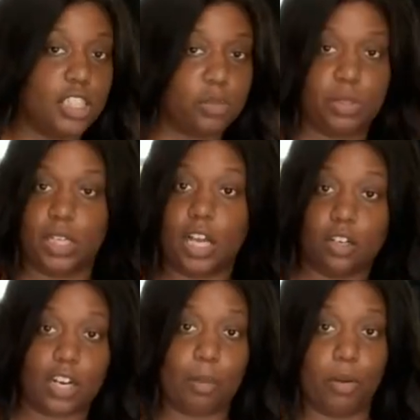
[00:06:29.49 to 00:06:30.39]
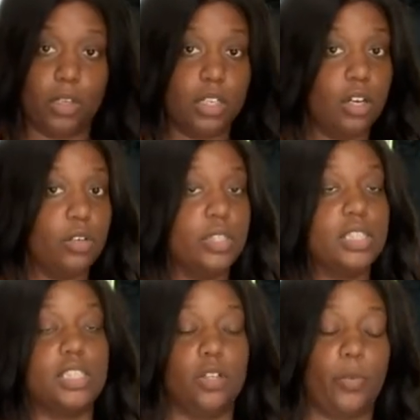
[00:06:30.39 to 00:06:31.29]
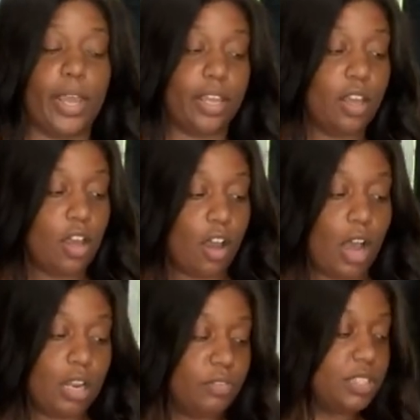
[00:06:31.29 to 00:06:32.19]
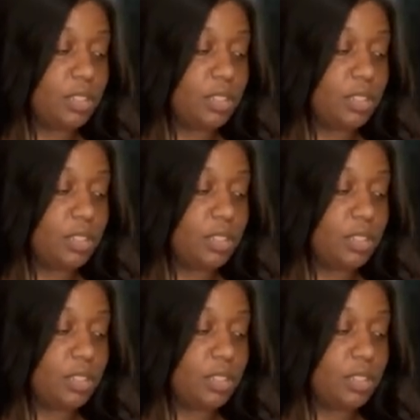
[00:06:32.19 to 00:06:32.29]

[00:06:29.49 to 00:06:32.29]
just with the color combo alone, the silhouette, all of its